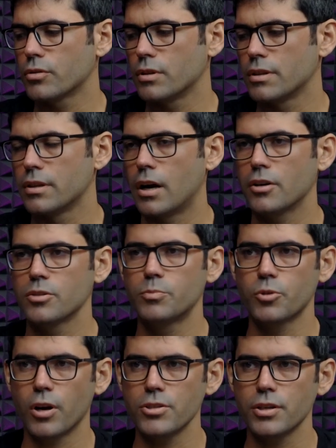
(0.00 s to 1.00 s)
on a Dart
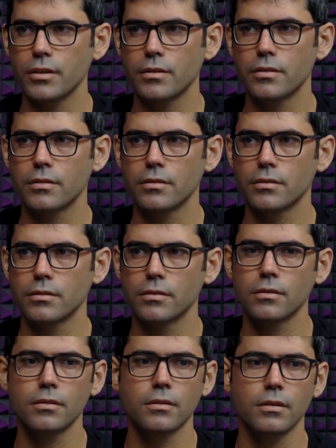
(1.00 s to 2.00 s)
project,
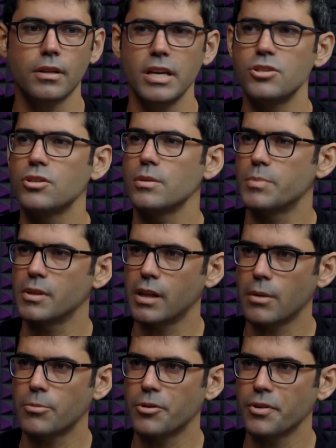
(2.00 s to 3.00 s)
an HTTP
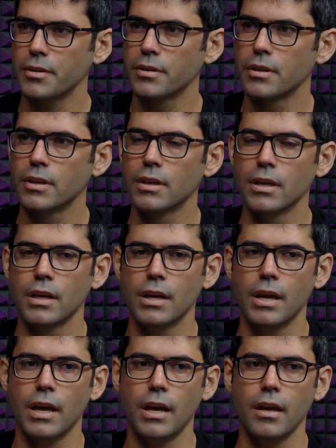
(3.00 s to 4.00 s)
library,
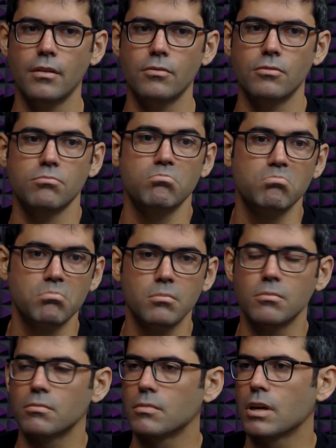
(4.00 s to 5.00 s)
and
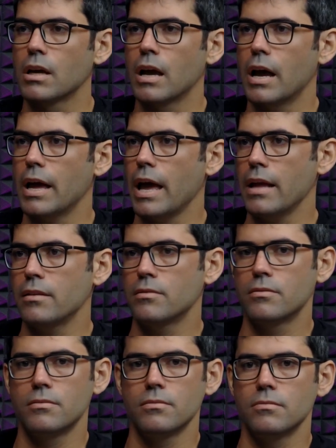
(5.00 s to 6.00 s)
I
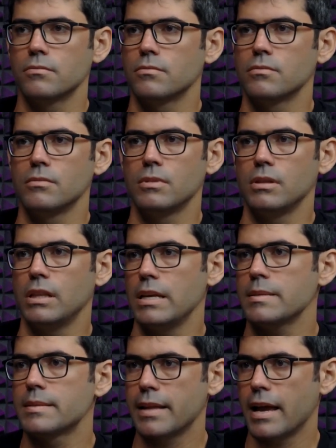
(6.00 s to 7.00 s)
had
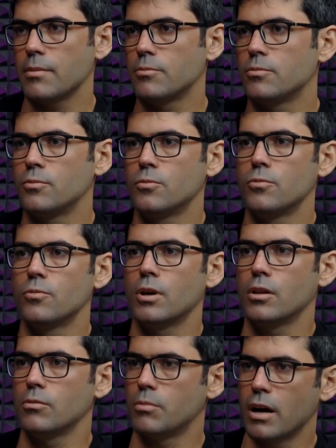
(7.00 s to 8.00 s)
less time.
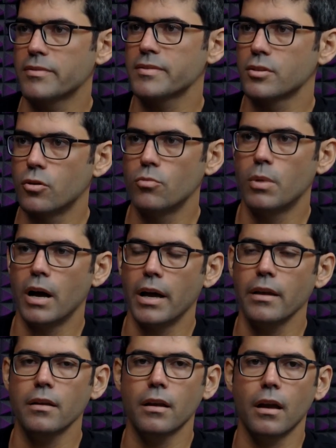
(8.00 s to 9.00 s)
Well, months go
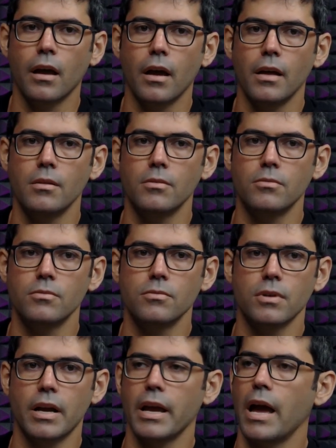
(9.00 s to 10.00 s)
by, and
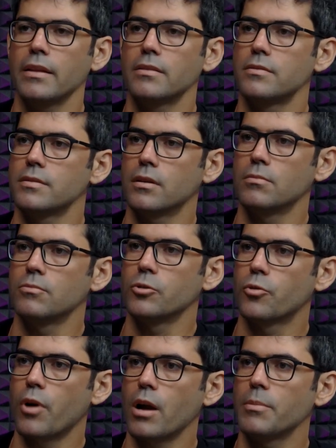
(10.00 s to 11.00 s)
I had some
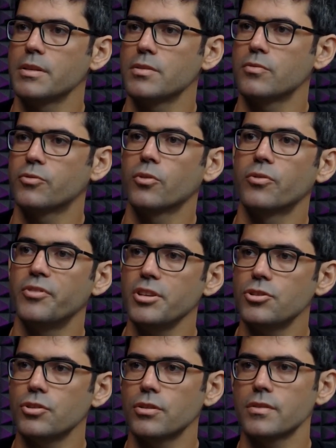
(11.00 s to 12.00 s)
requirements for
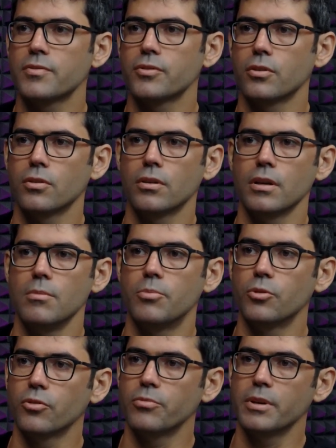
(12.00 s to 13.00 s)
features, for
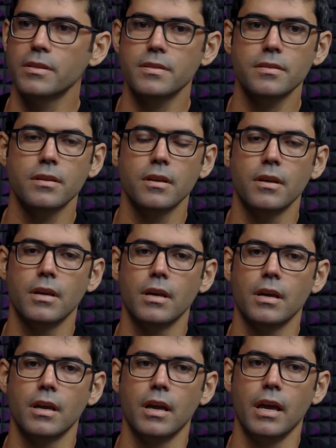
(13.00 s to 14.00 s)
improvements,
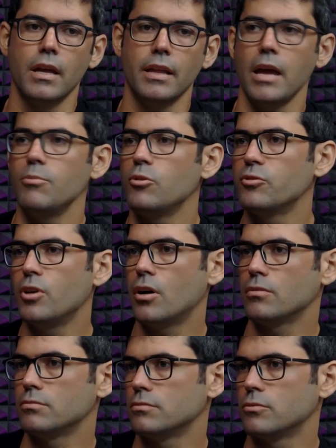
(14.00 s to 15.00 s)
and I moved
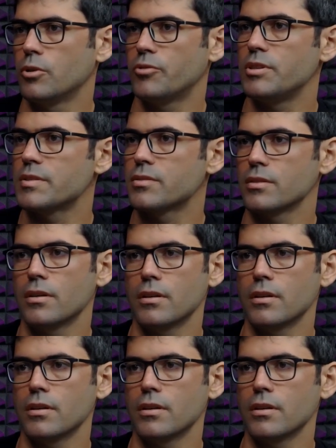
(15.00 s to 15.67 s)
on with this,